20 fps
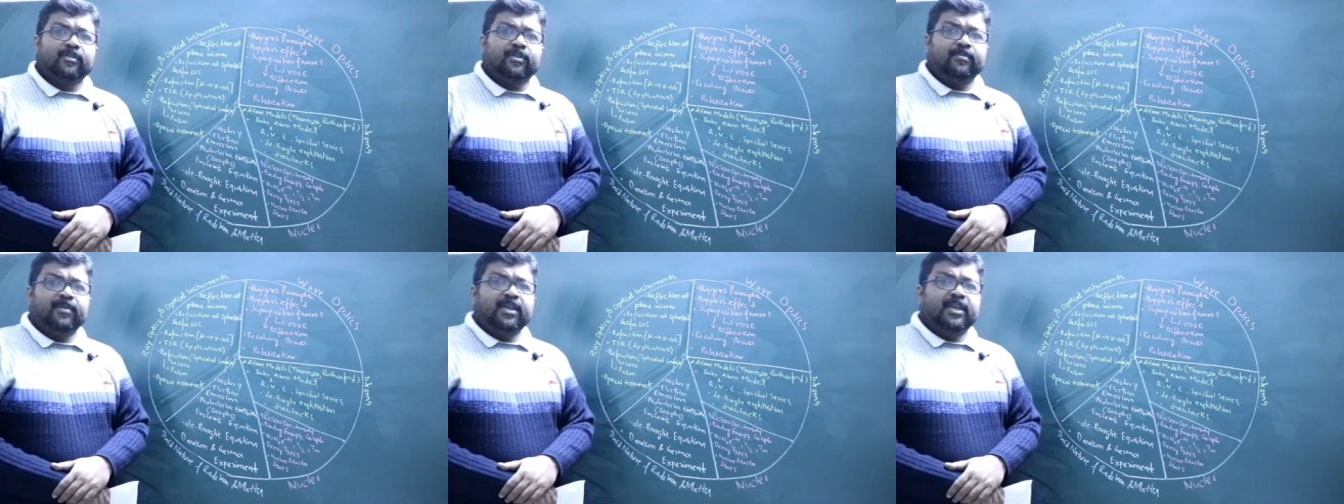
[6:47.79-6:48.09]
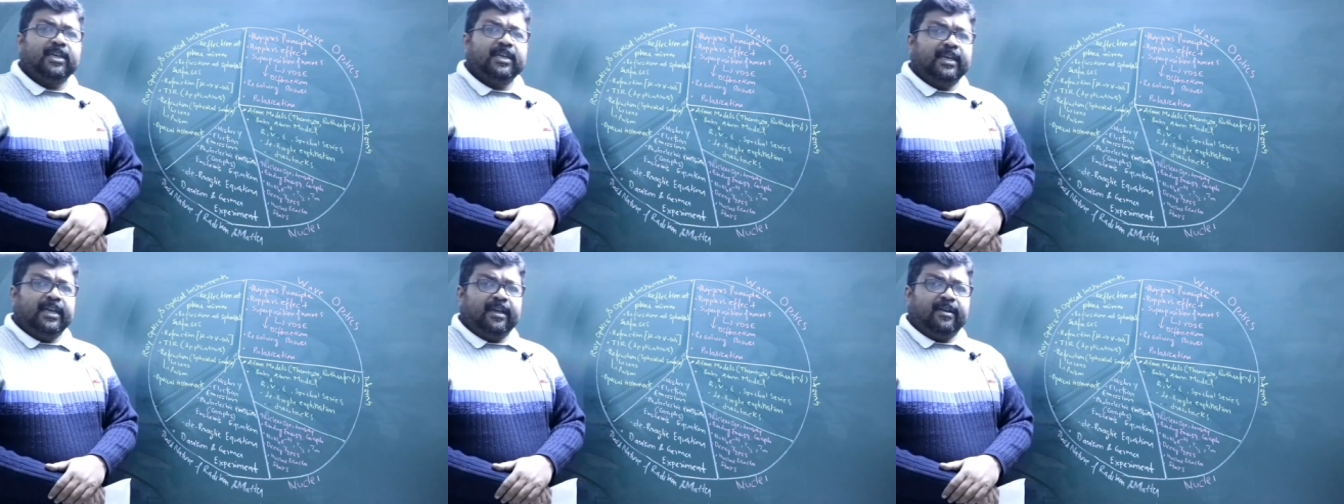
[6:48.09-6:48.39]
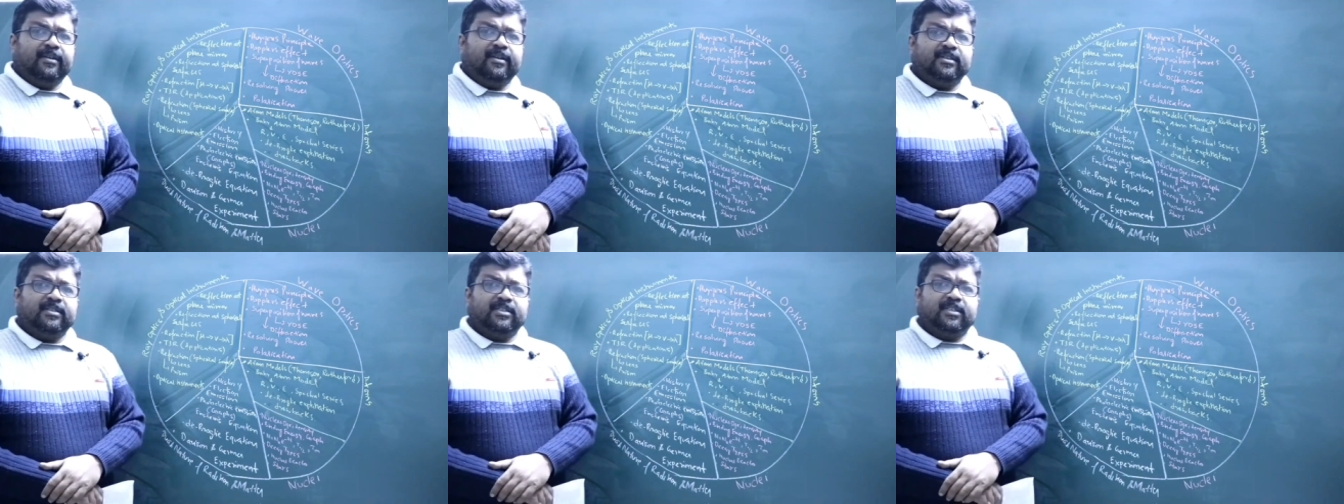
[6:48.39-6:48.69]
forthcoming
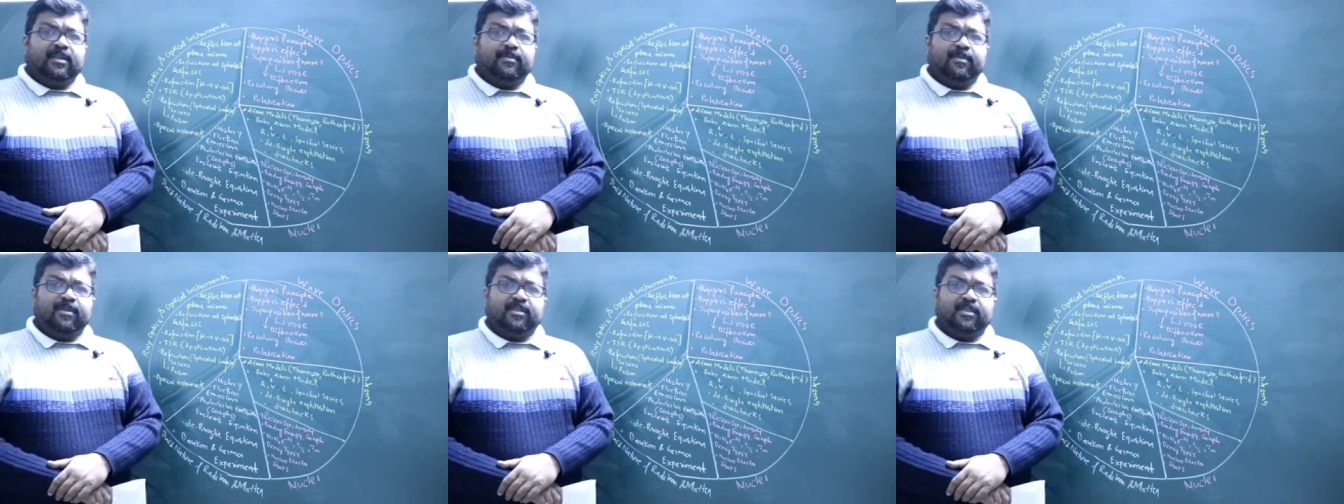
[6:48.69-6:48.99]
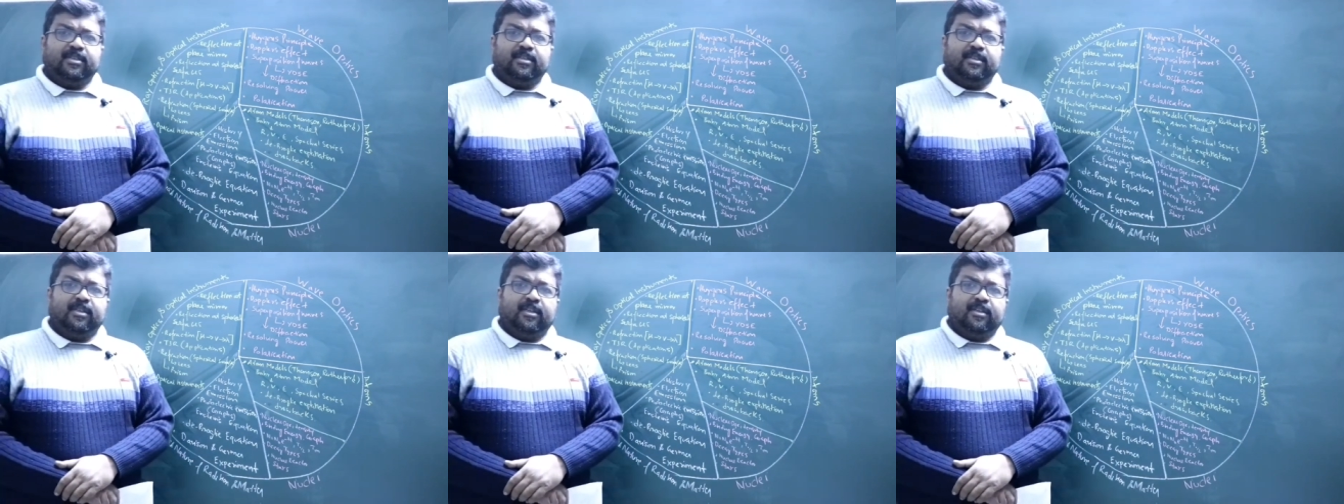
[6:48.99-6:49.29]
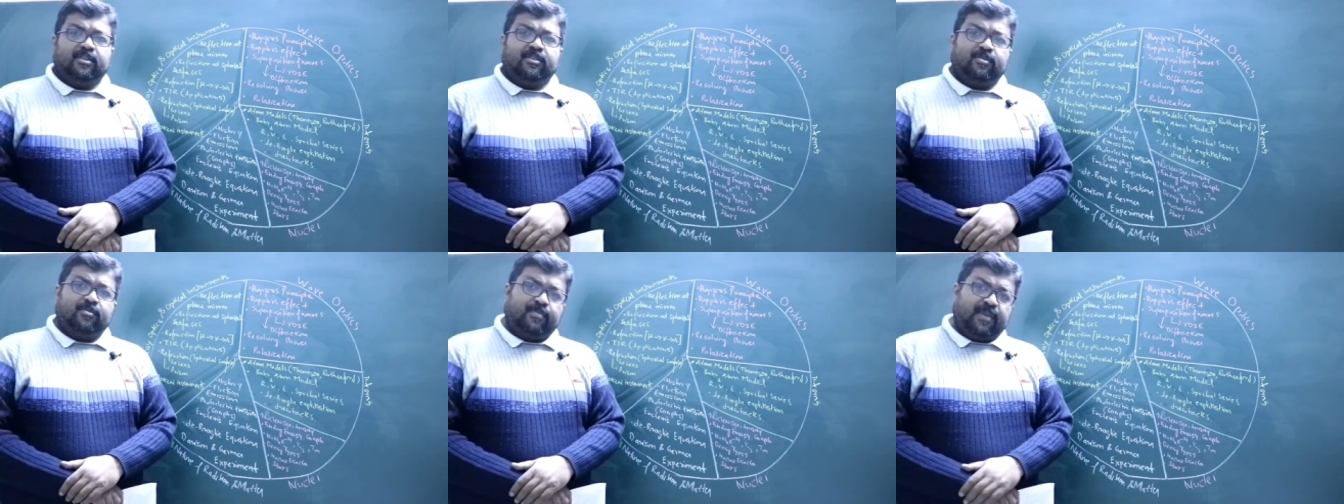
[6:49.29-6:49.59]
entrance examination
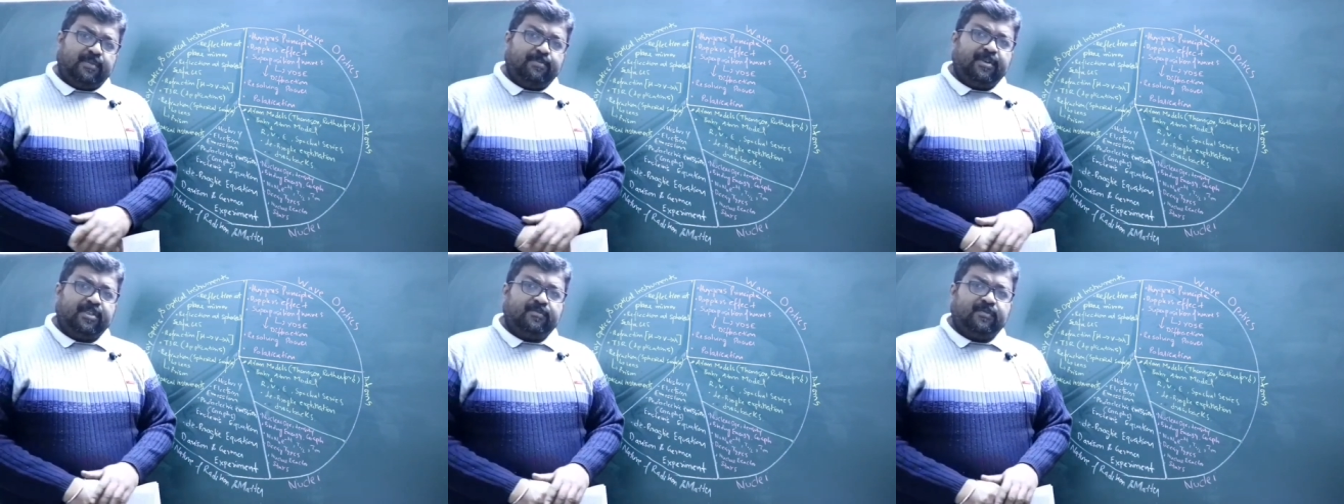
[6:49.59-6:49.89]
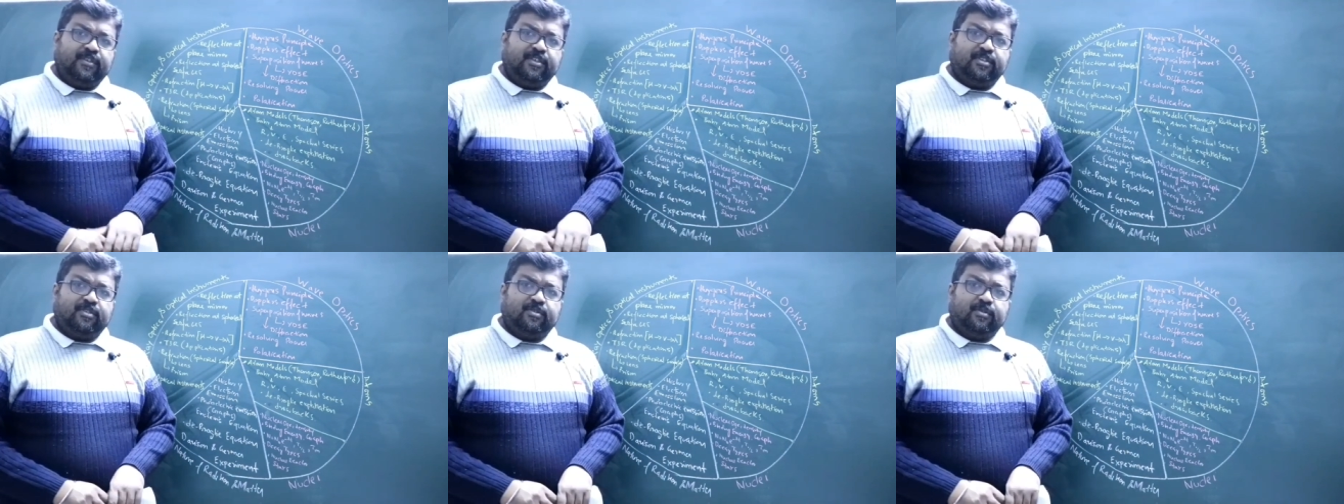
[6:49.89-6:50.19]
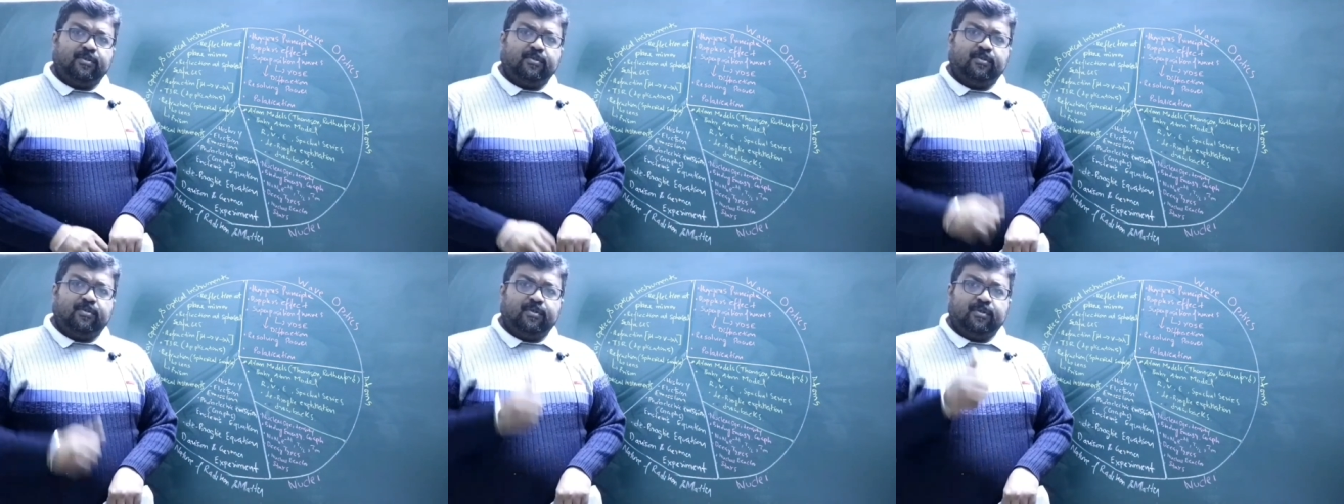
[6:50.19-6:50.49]
so my best
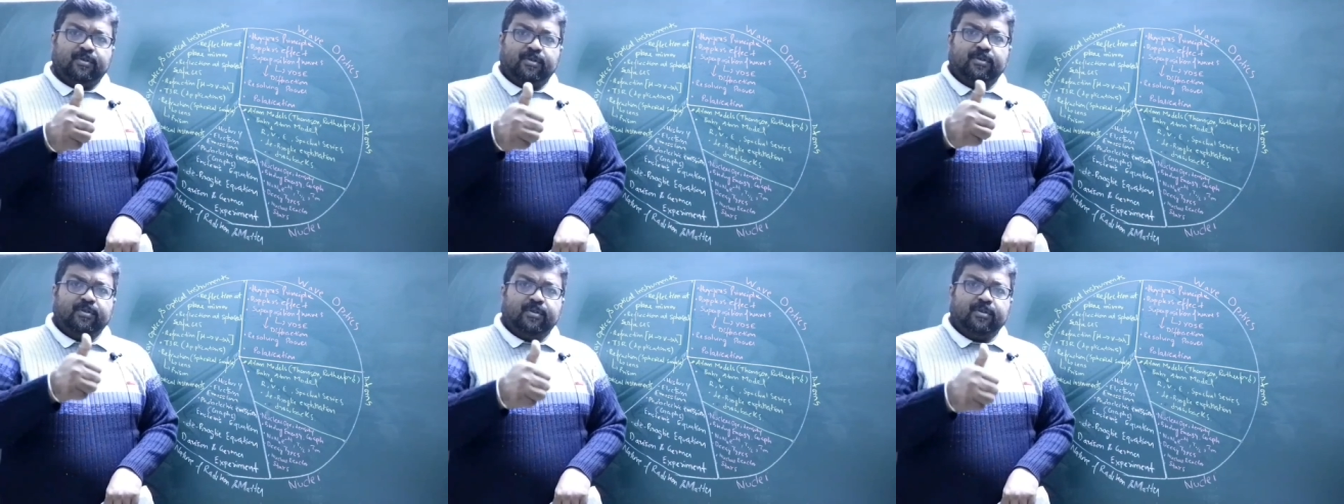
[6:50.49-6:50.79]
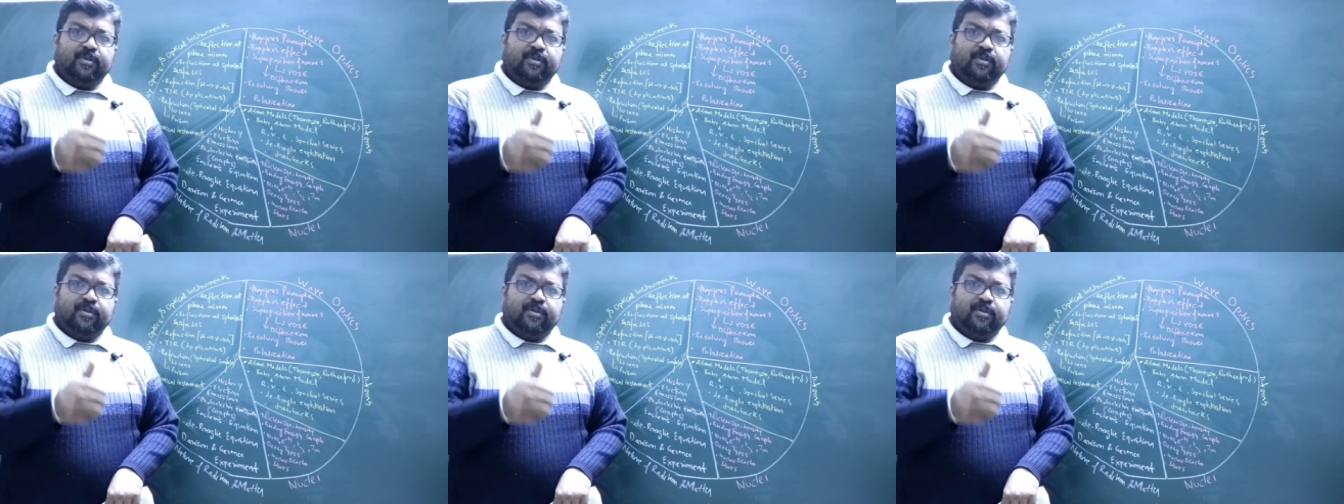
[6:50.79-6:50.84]
wishes to you